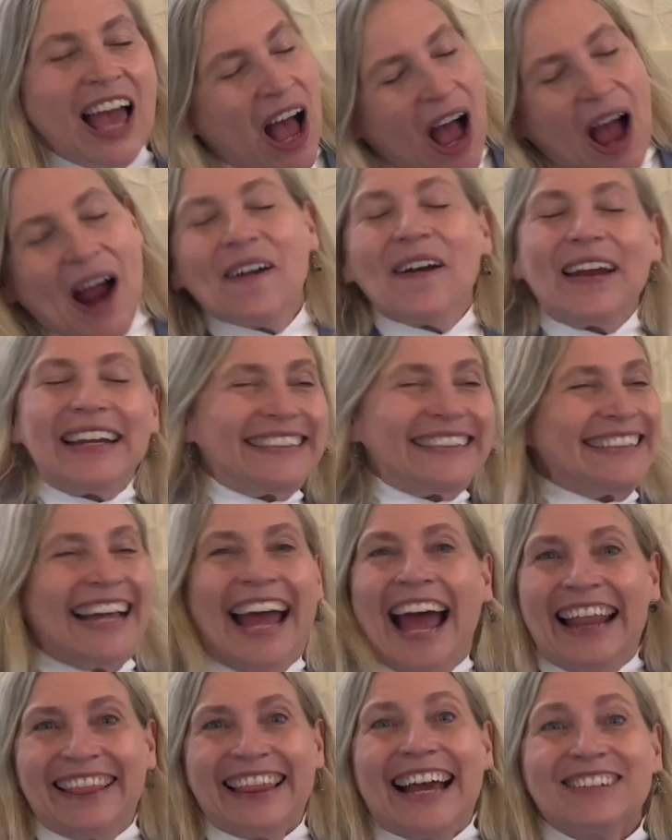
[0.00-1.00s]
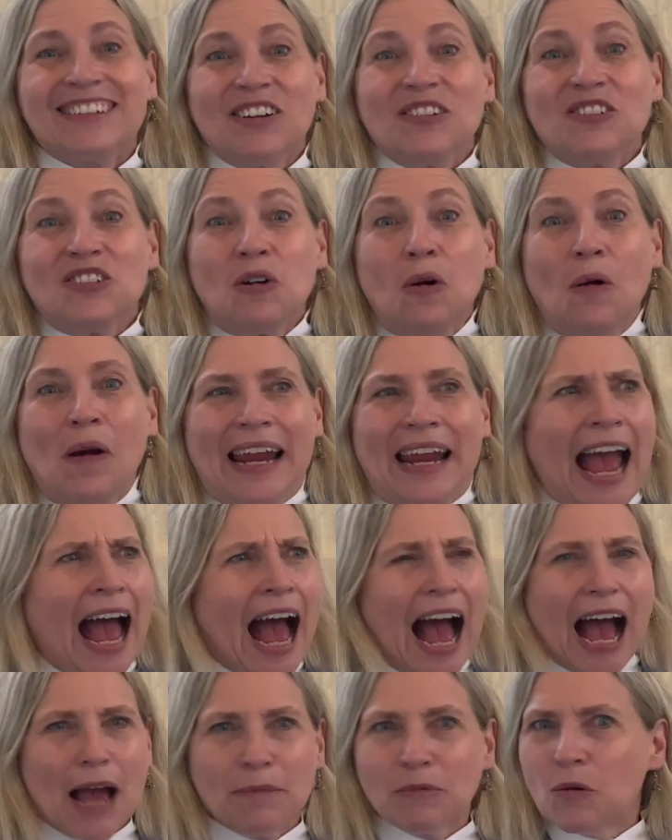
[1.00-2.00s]
All right, that's our story.
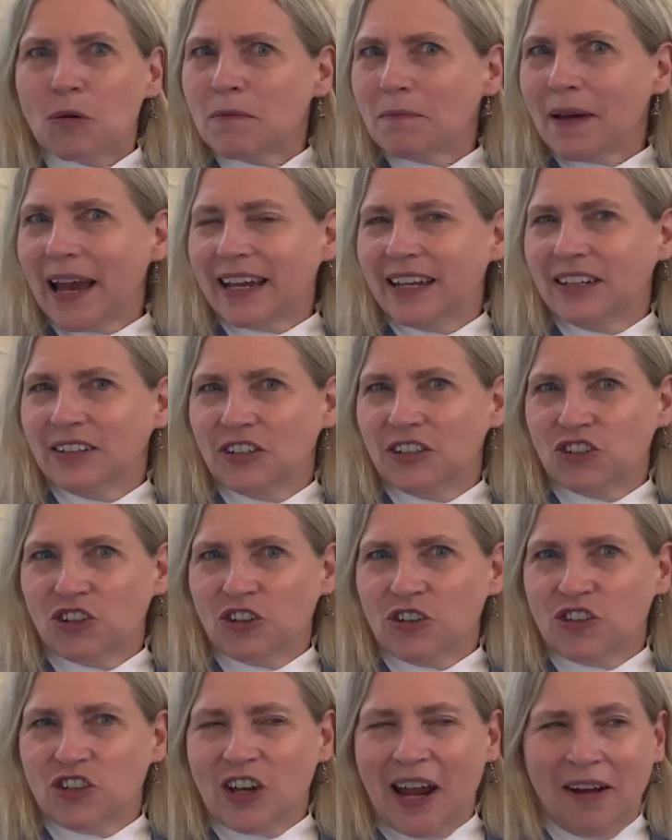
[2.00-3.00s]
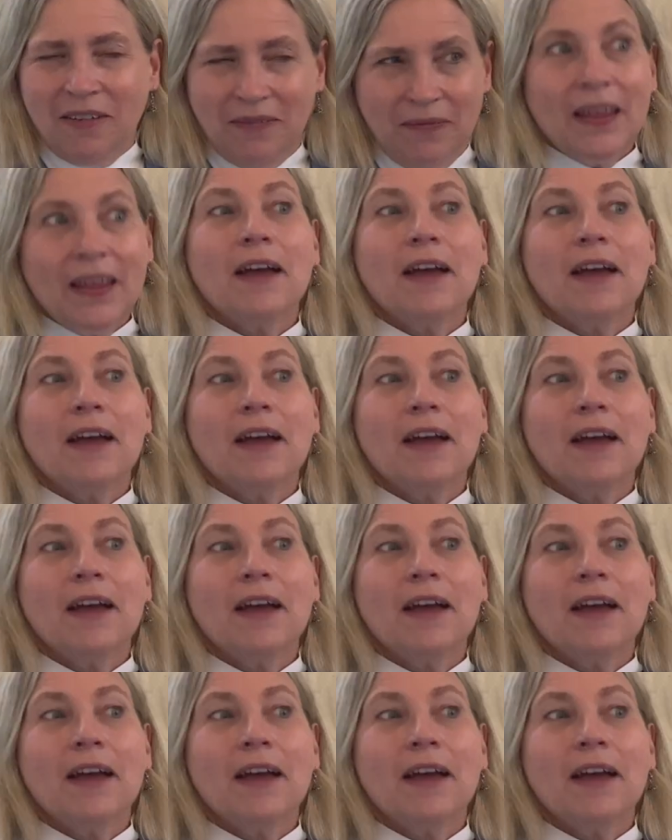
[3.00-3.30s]
I'm going back into church now.